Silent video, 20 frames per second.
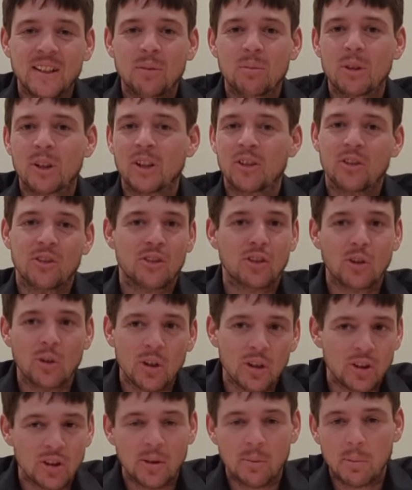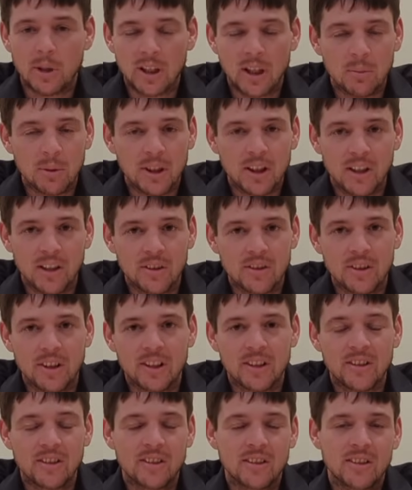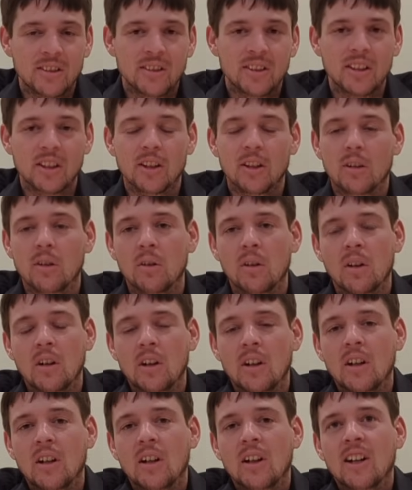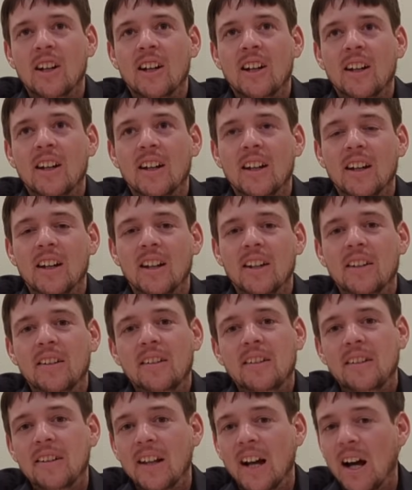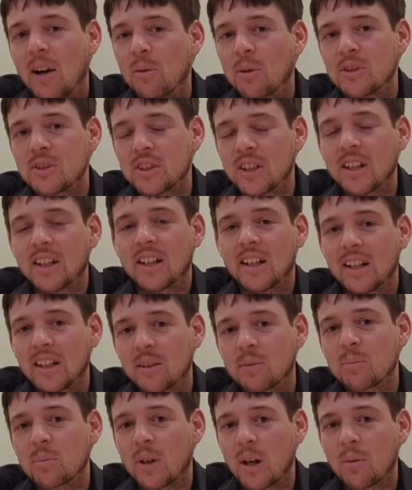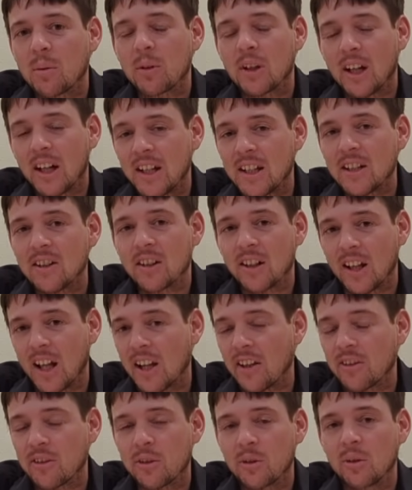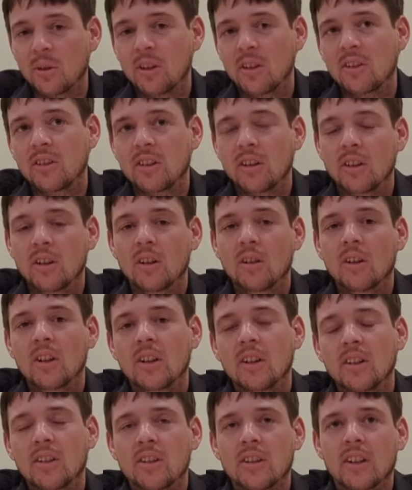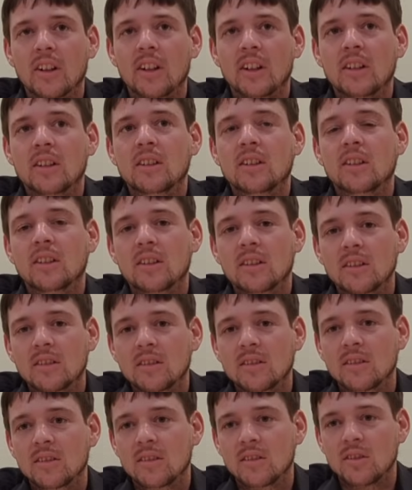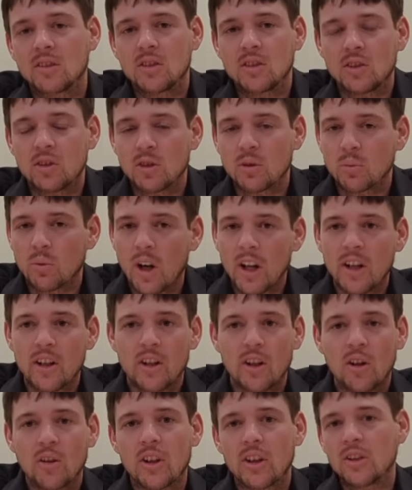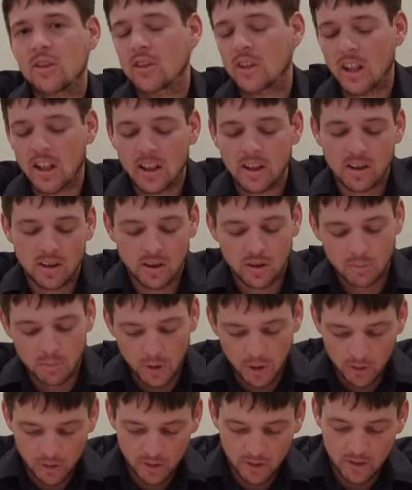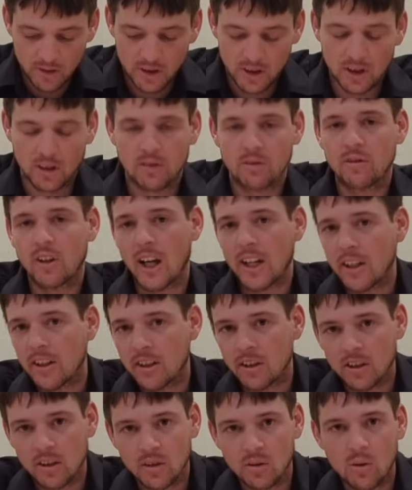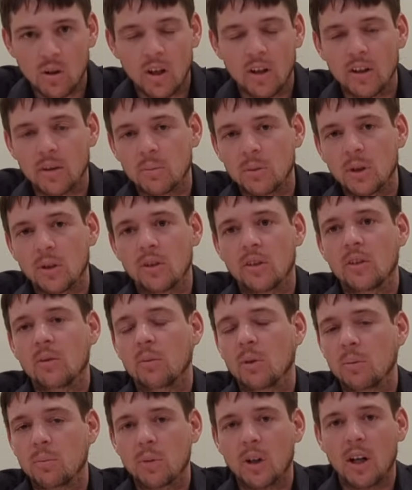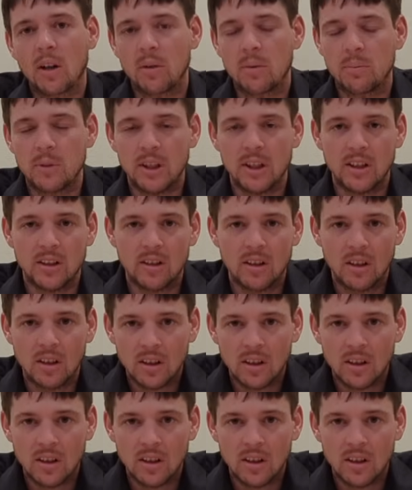because it's so easy to become a contractor, and I would say I hear a lot of stories, and it's like, you want to know that you're getting a good builder. Finding a good quality builder would probably be